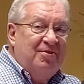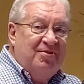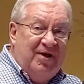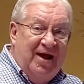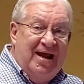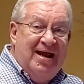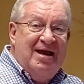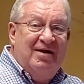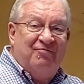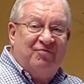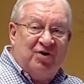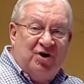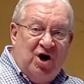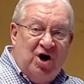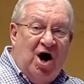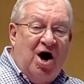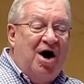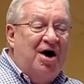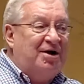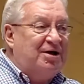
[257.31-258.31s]
They have
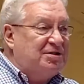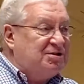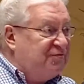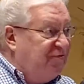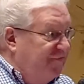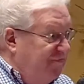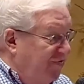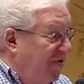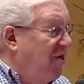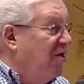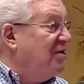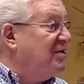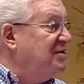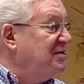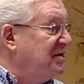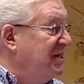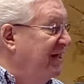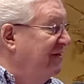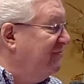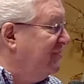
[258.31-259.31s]
gone as far
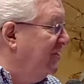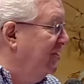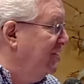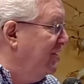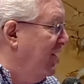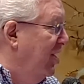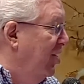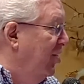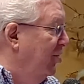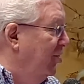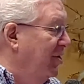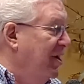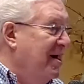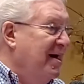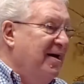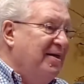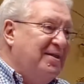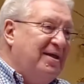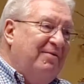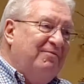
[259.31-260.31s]
as they can go.
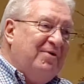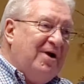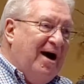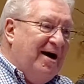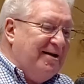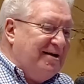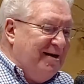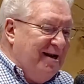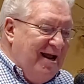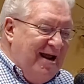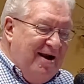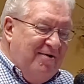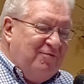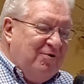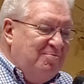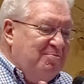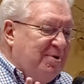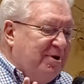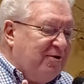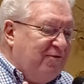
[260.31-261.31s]
They've gotten
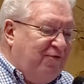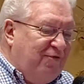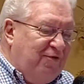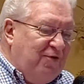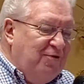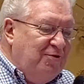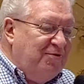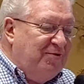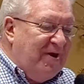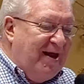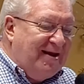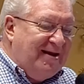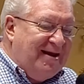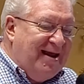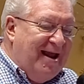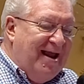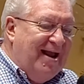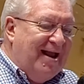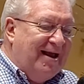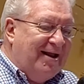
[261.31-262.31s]
every bit of food they
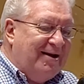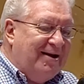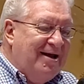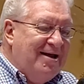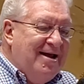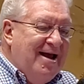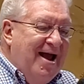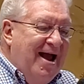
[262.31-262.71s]
can.